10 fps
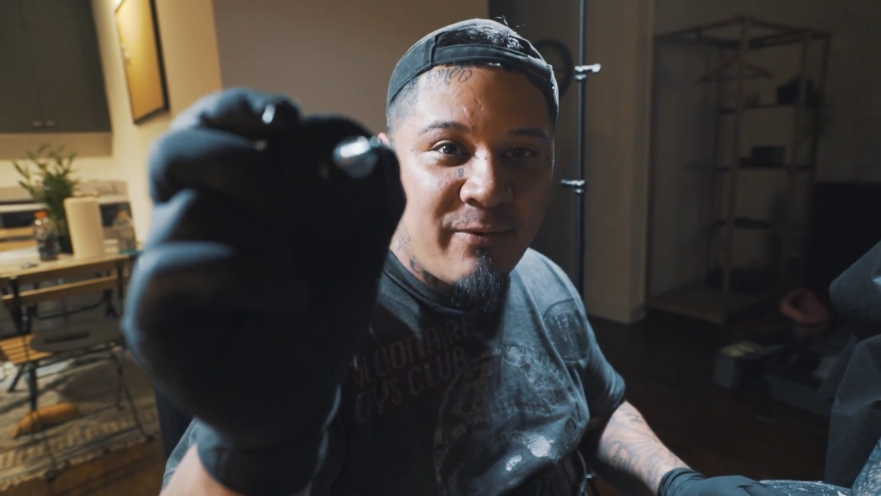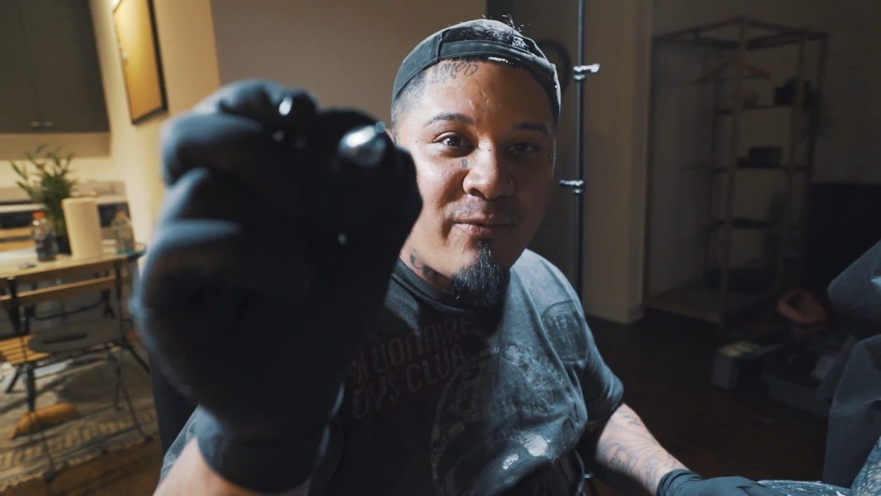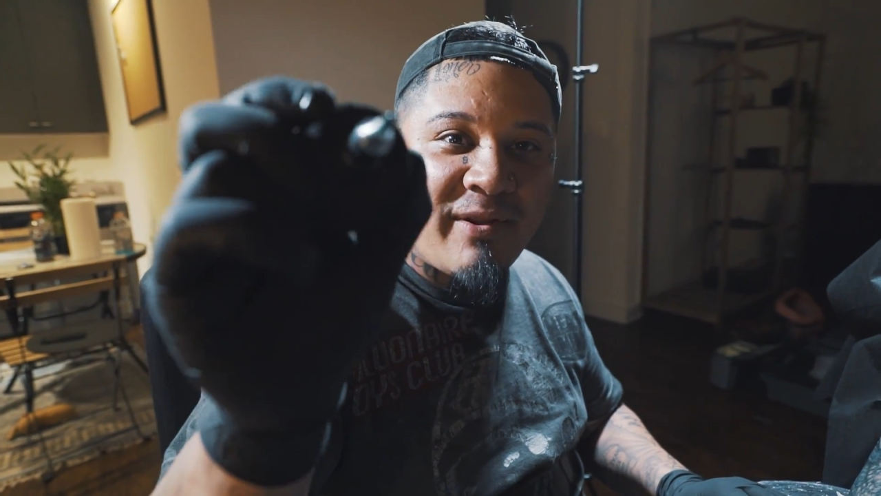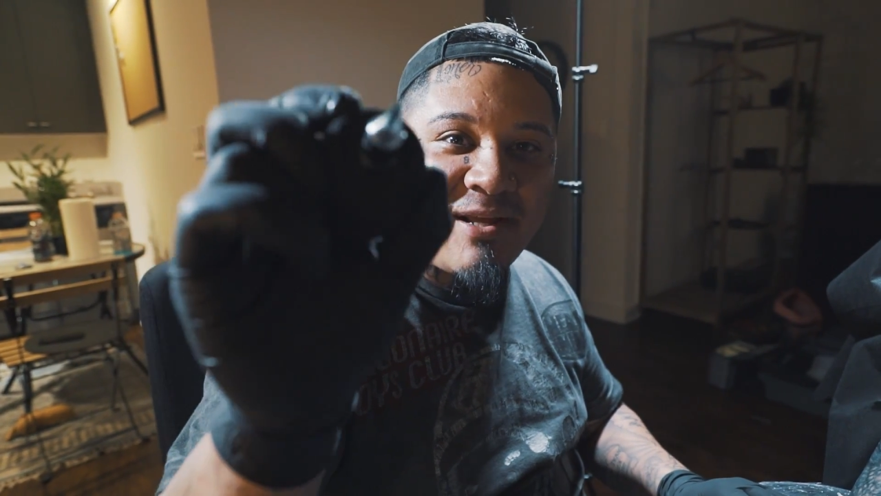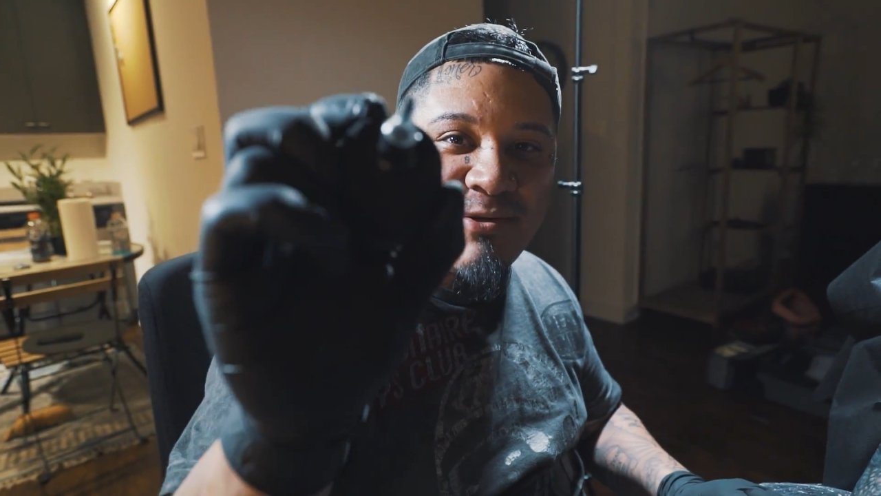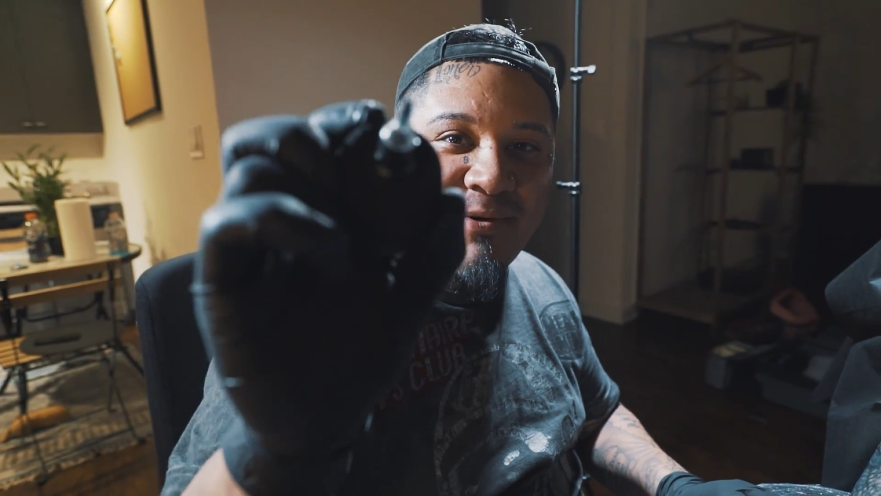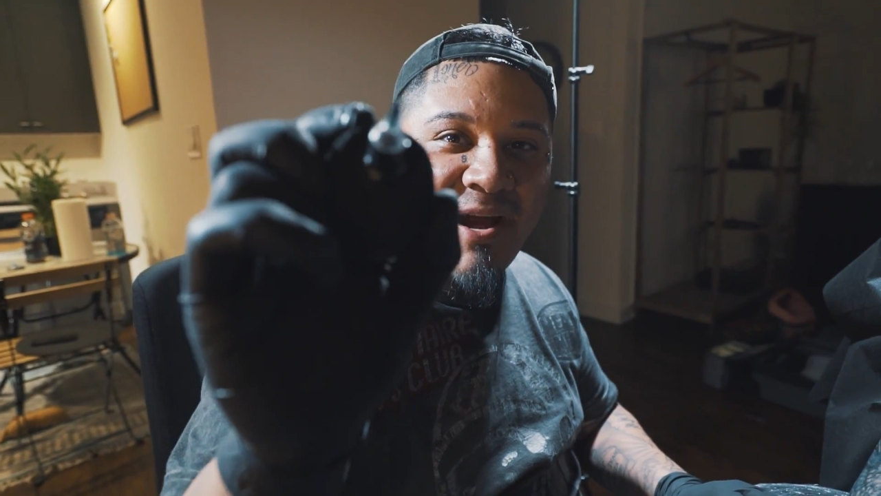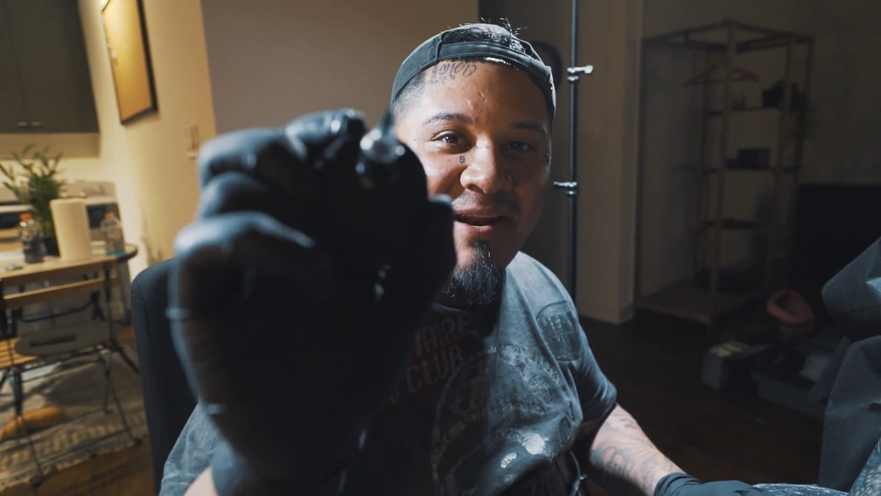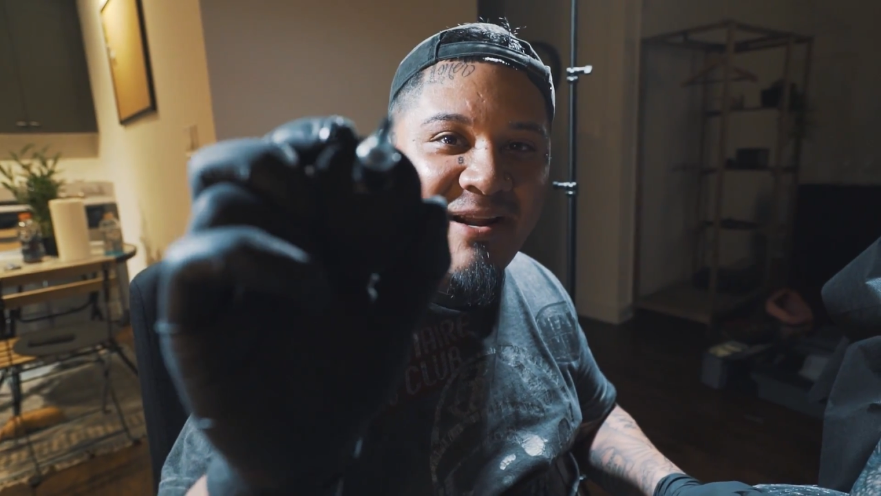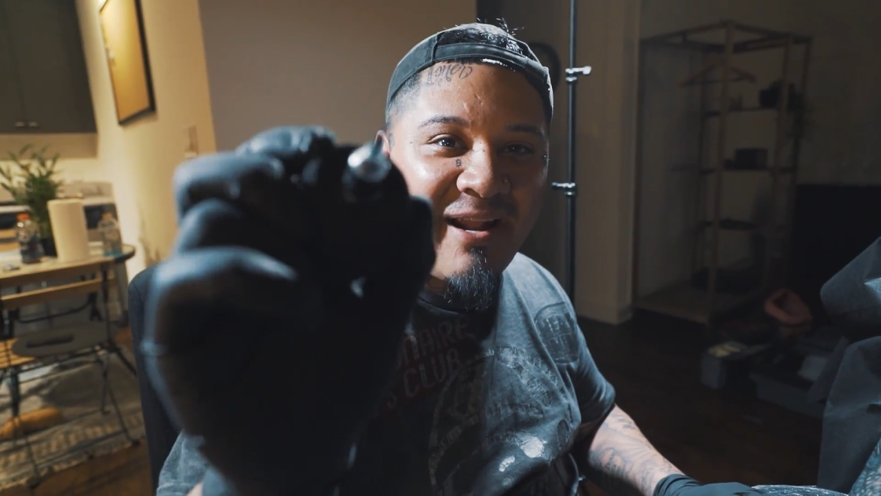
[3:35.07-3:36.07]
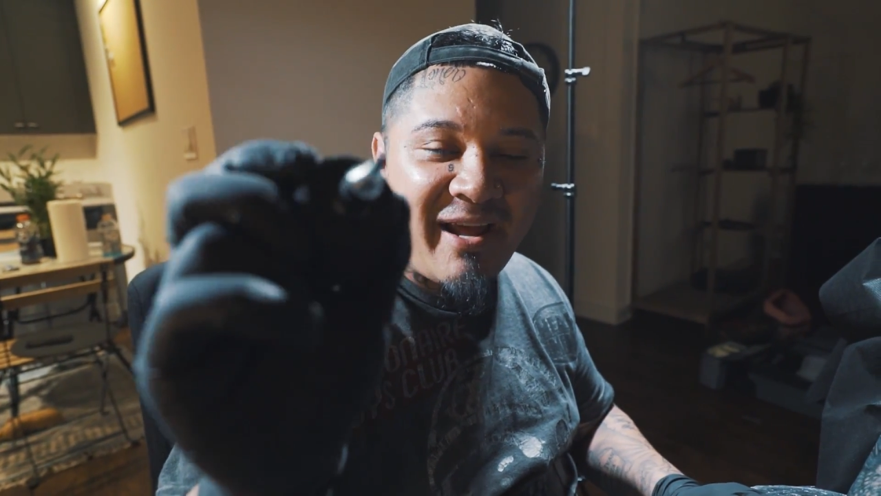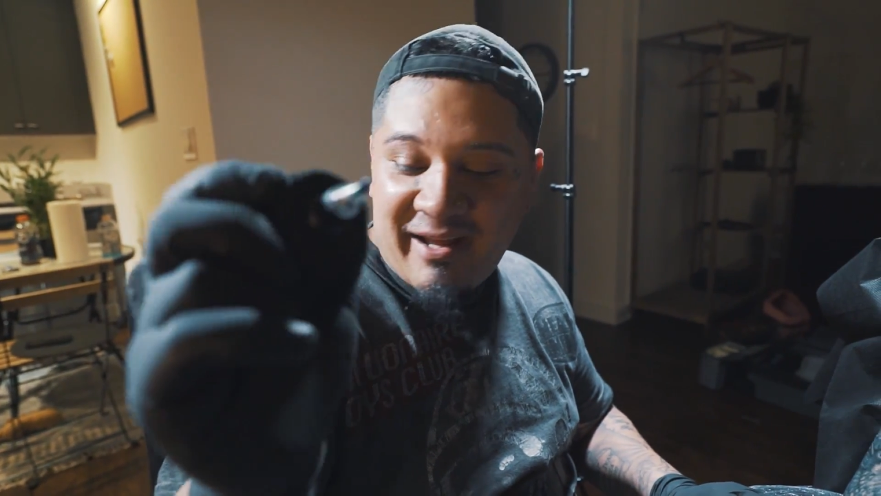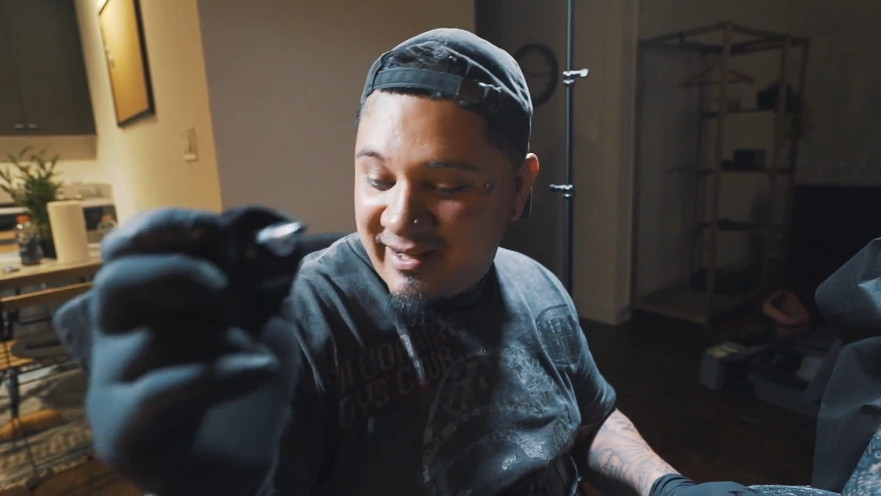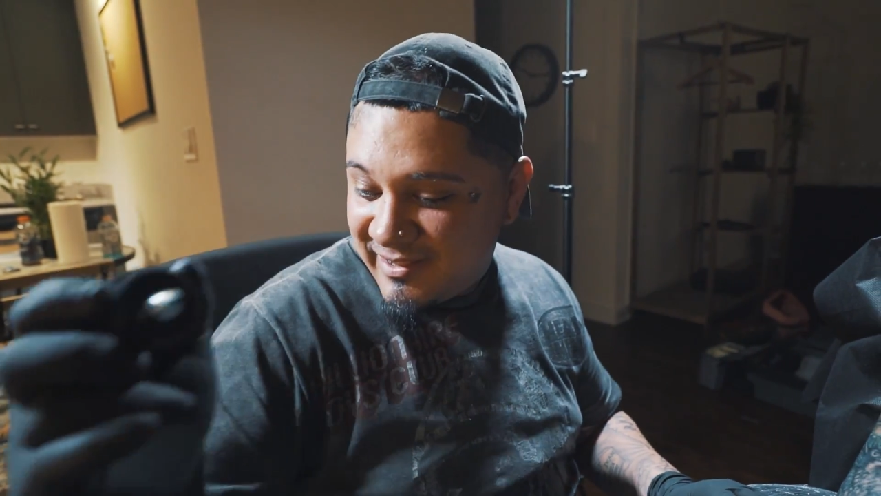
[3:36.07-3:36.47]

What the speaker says: one that you kind of like.